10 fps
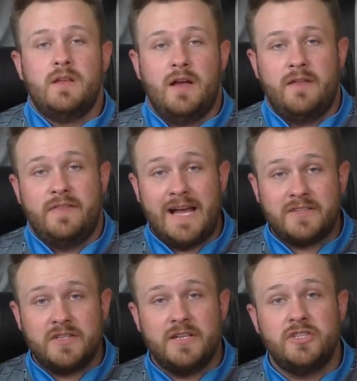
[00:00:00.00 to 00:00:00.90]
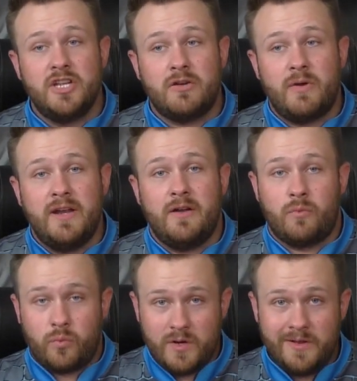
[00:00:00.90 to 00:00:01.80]
That's going to generate a
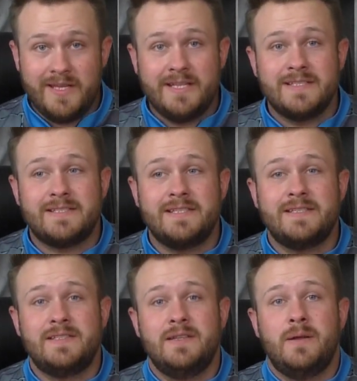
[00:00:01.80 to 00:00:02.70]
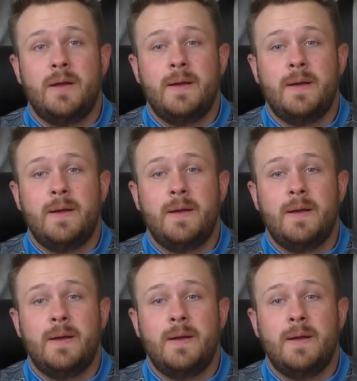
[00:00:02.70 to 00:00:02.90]
really consistent